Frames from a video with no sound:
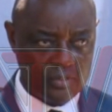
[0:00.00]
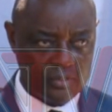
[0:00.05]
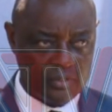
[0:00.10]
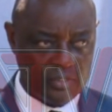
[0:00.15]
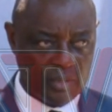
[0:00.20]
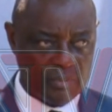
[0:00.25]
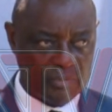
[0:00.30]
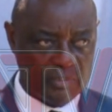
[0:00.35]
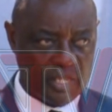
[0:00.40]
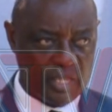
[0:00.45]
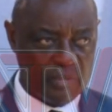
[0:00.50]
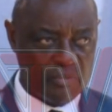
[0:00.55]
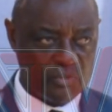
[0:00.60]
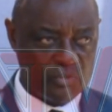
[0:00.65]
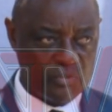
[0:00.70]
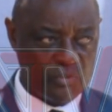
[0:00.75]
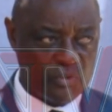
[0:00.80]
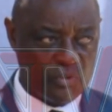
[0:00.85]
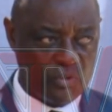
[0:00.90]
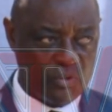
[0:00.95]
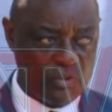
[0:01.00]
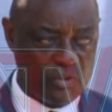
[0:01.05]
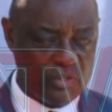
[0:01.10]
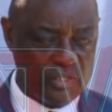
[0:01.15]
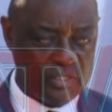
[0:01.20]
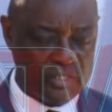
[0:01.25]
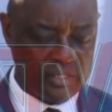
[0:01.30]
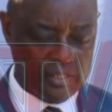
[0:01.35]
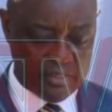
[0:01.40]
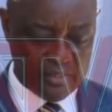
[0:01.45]
sometimes we call
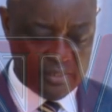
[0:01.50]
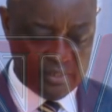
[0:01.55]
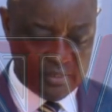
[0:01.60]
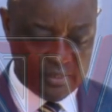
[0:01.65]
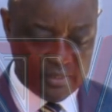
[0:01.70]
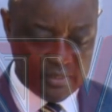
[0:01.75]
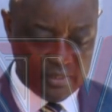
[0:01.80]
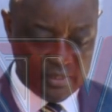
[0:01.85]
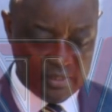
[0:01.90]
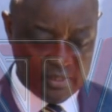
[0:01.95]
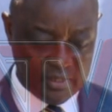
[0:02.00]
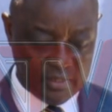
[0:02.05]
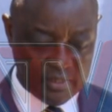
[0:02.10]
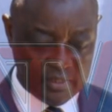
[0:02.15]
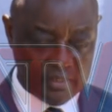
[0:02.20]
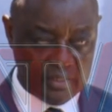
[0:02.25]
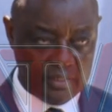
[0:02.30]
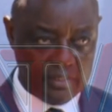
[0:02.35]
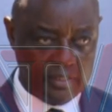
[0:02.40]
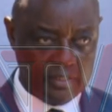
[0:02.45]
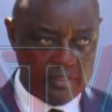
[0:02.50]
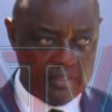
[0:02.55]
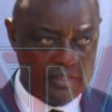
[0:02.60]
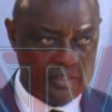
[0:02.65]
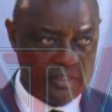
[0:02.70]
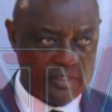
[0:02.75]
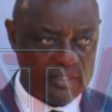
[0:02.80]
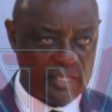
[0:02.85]
it, the